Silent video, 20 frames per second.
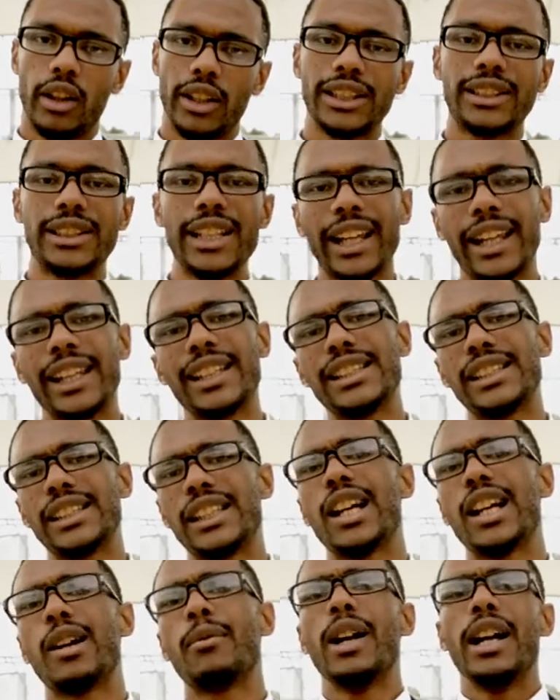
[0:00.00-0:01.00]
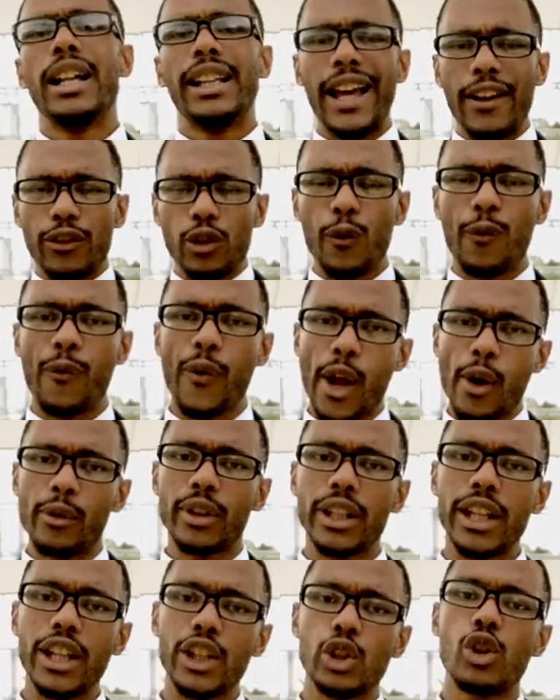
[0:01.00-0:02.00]
The second step, have you
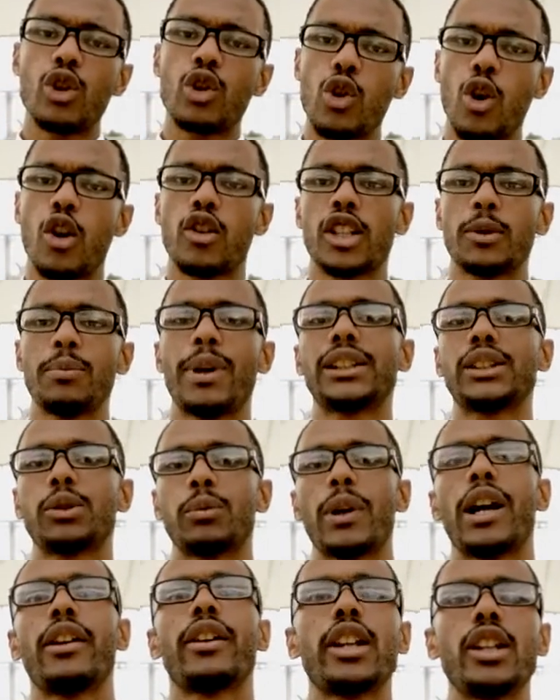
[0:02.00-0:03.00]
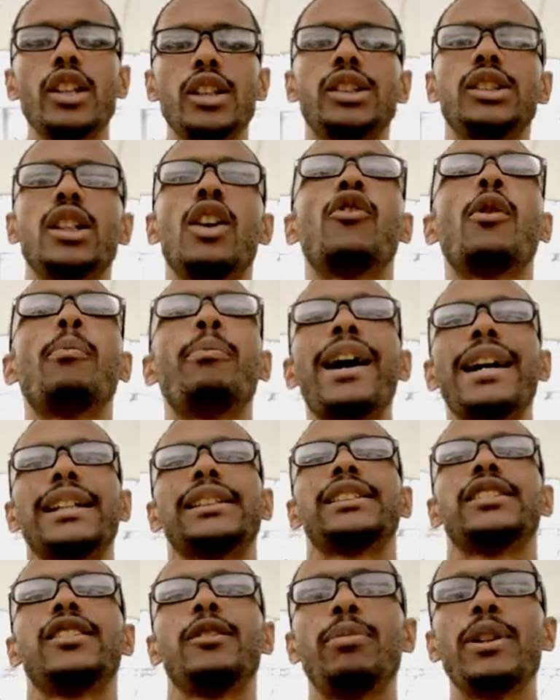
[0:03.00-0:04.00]
filled in your corners by surrounding yourself with
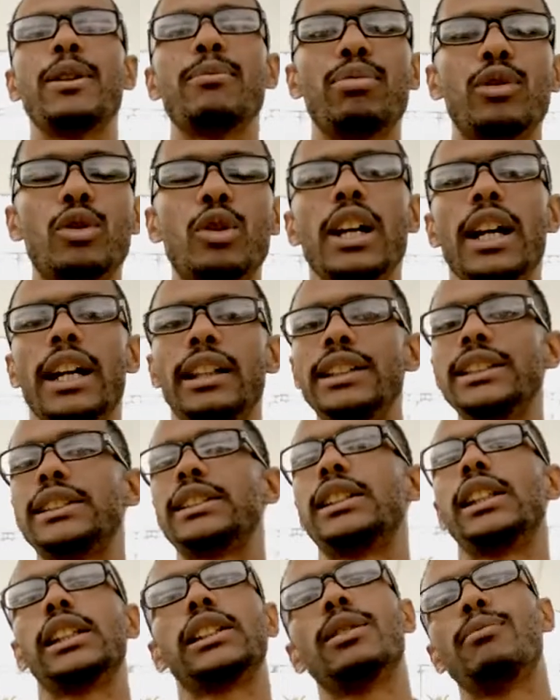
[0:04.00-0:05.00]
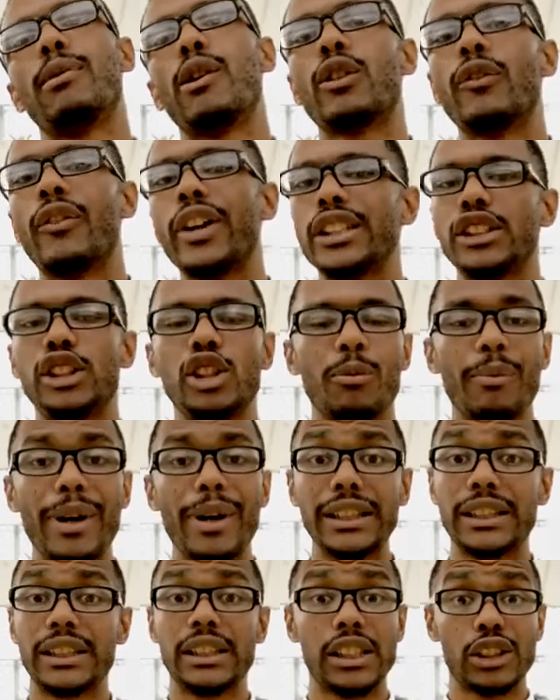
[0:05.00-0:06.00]
positive people, listening to motivational
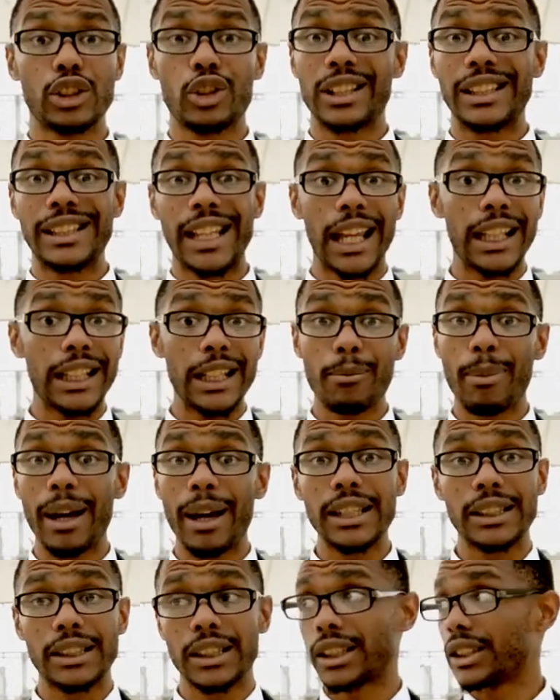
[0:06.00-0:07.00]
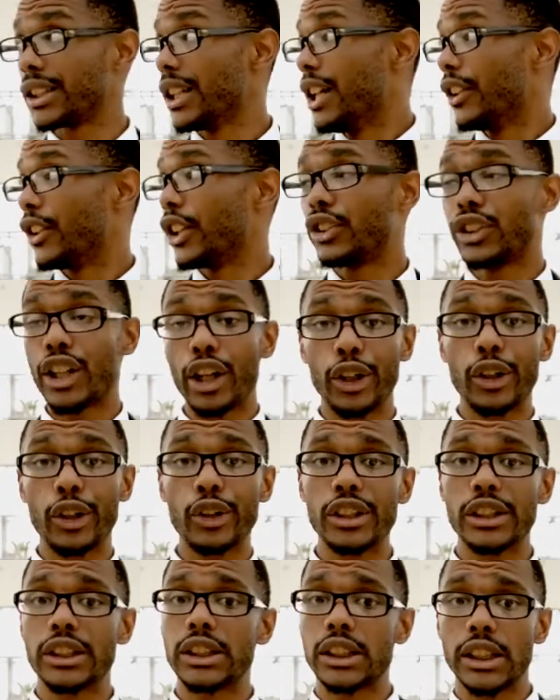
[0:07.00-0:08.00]
messages on a daily basis? The
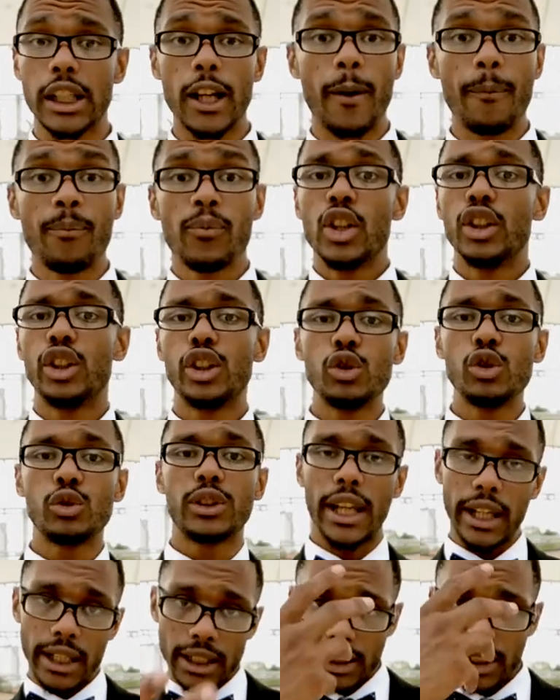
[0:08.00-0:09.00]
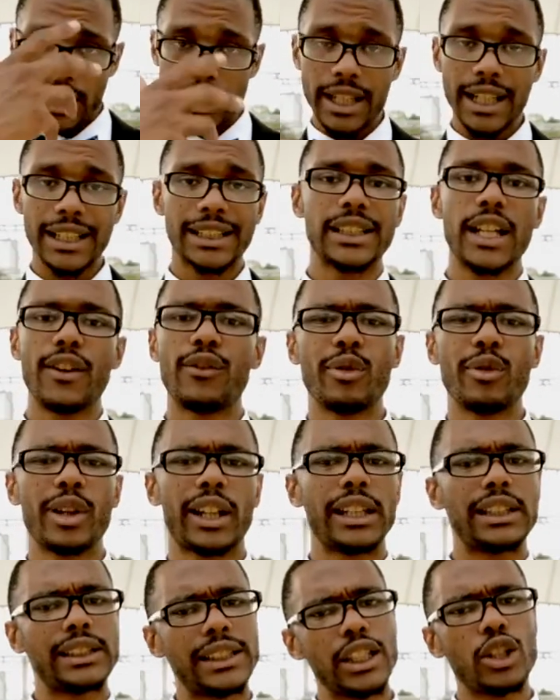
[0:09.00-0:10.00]
third step, do you take it to the next level
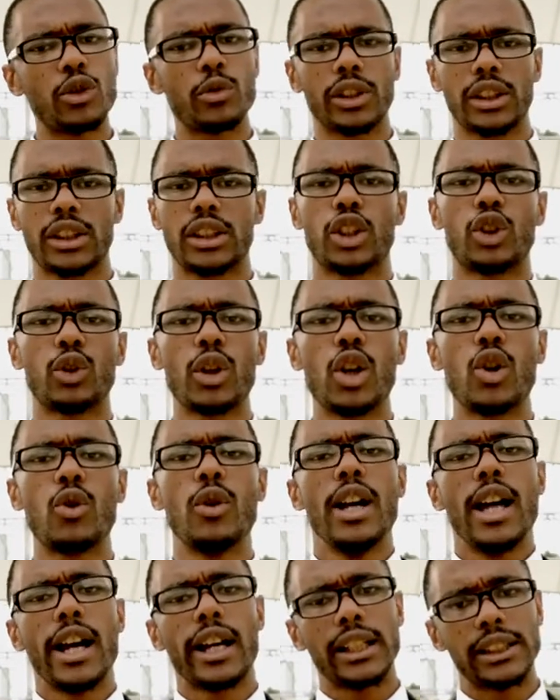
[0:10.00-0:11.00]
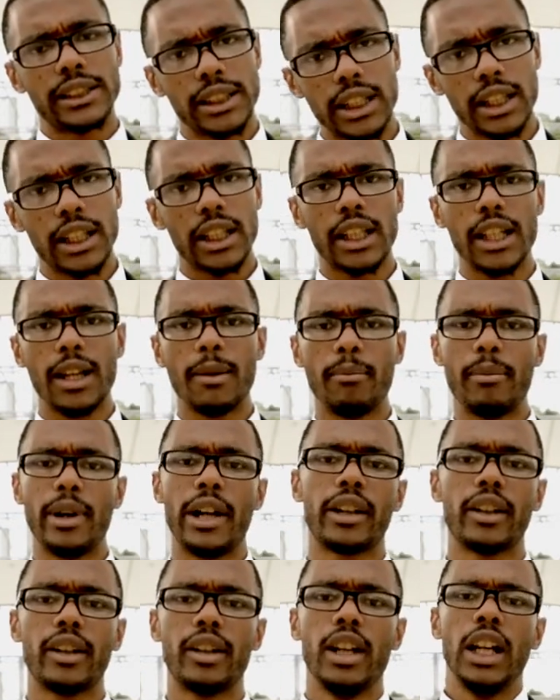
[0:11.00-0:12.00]
and continue to grow and continue to get
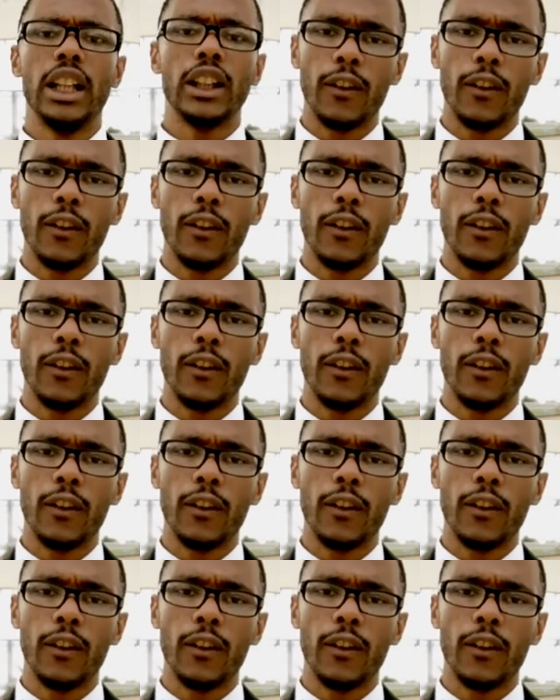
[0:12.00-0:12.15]
better?